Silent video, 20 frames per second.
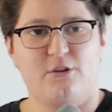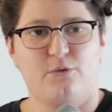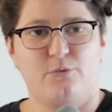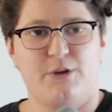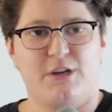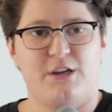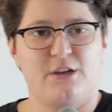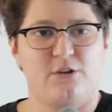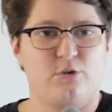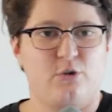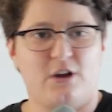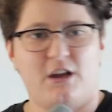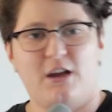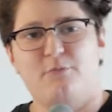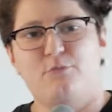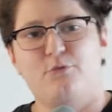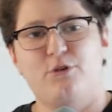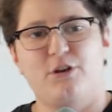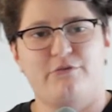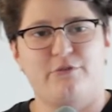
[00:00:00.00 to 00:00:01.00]
we can all
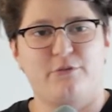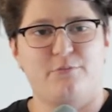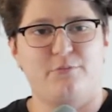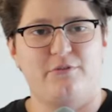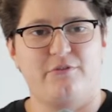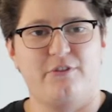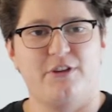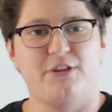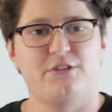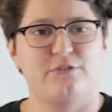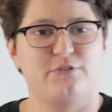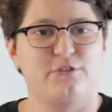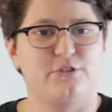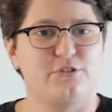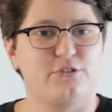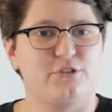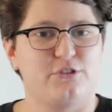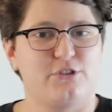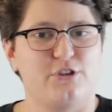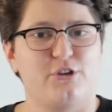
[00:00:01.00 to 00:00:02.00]
come work for Prevention
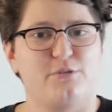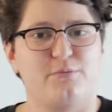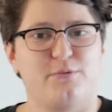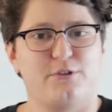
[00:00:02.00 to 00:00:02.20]
versus Cure,